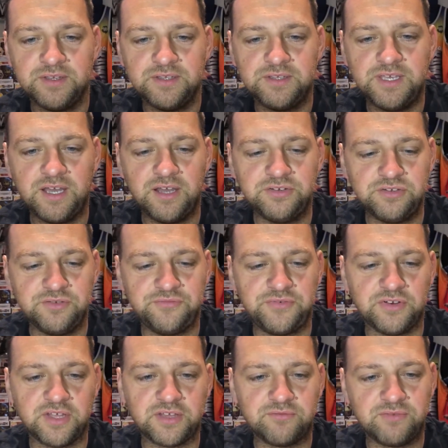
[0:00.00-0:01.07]
yeah, I do feel
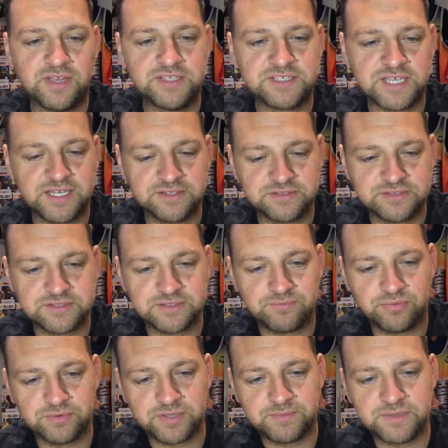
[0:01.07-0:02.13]
like Rey's hands are
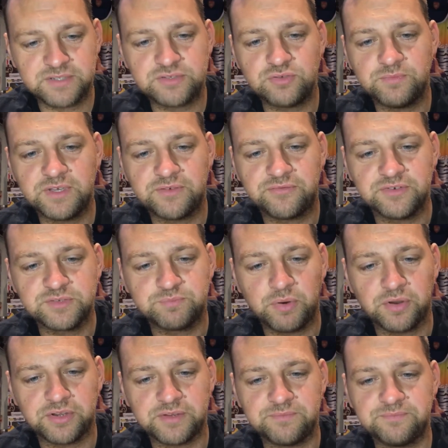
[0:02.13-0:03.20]
probably a bit too big for his
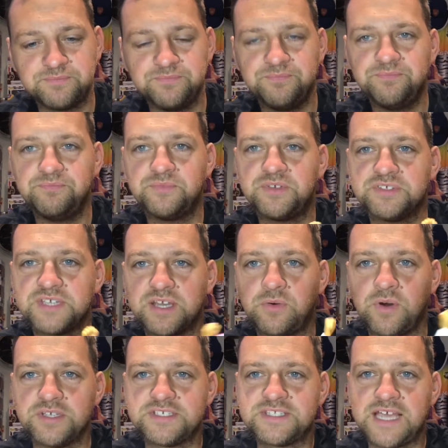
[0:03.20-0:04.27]
body, because they're
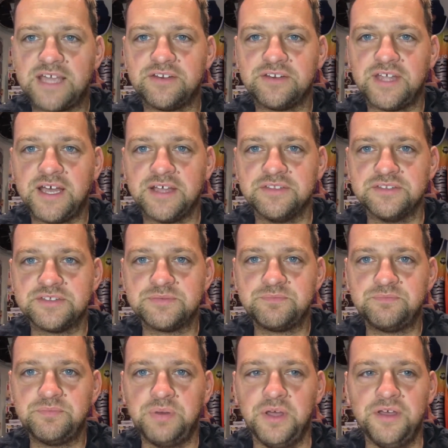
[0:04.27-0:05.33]
quite standard hands.
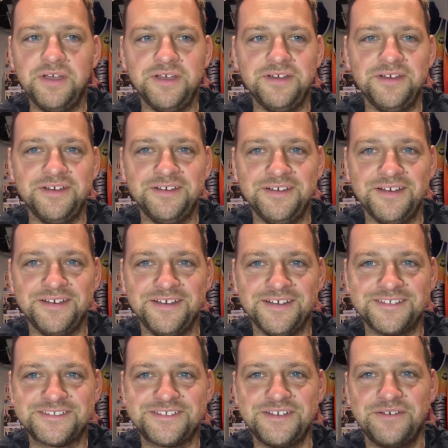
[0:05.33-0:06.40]

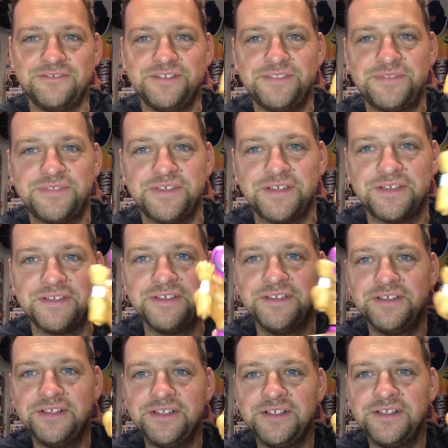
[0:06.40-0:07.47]
That's the only thing.
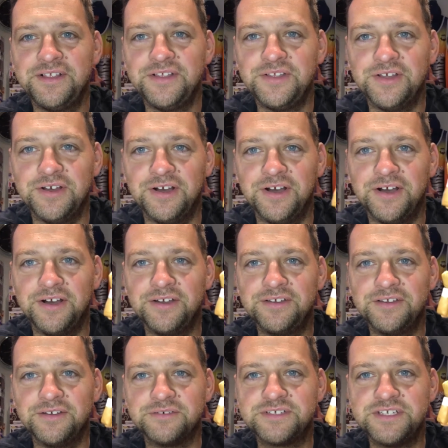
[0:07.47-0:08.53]
You
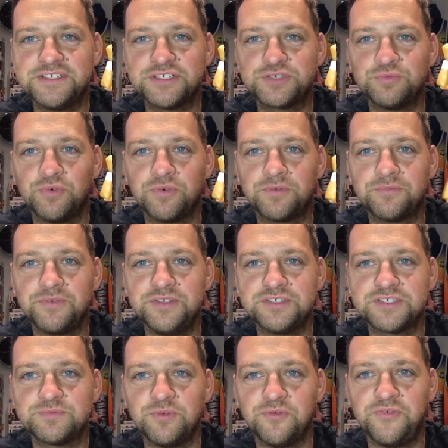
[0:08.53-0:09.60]
know, 'cause he's a small
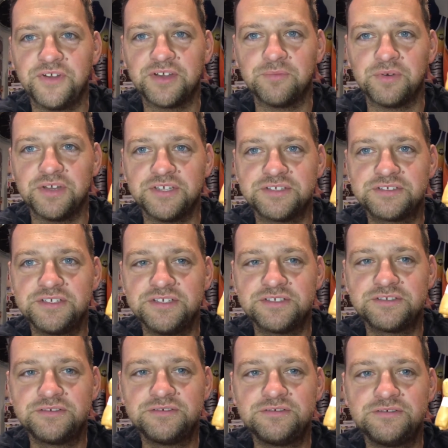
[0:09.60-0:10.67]
figure, but he's
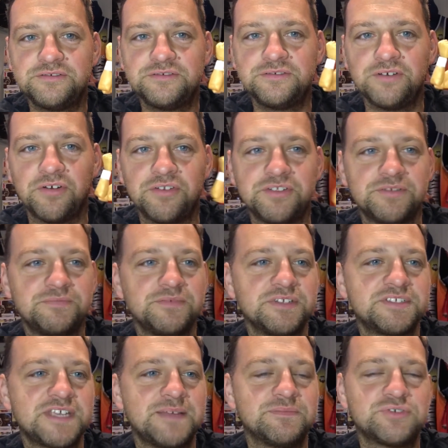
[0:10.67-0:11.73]
got the
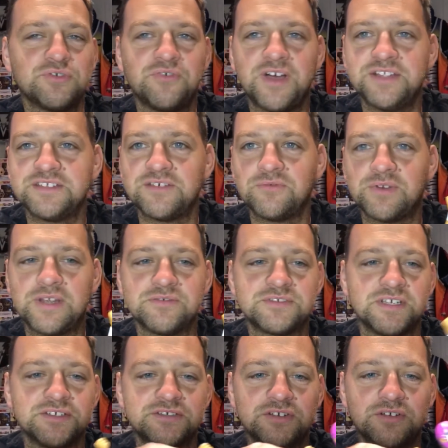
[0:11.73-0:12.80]
same sort of hands everyone else
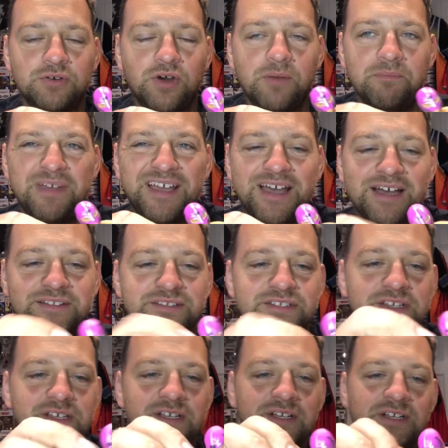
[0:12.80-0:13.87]
has, so quite big hands.
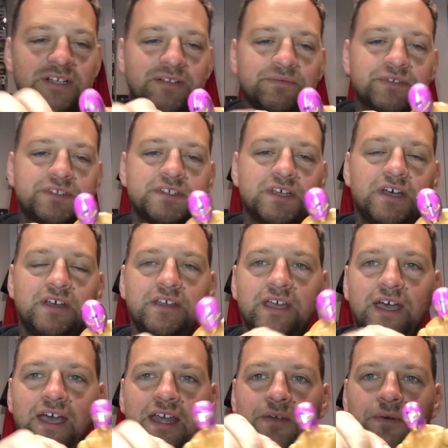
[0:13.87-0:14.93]
But
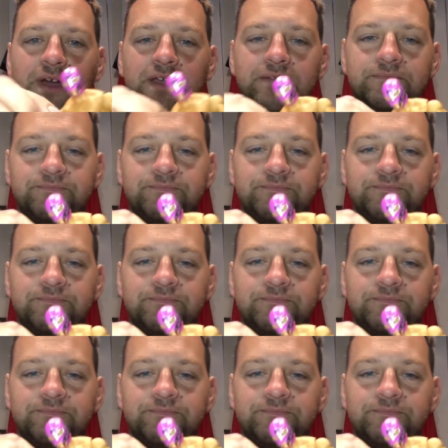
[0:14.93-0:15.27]
yeah, anyway,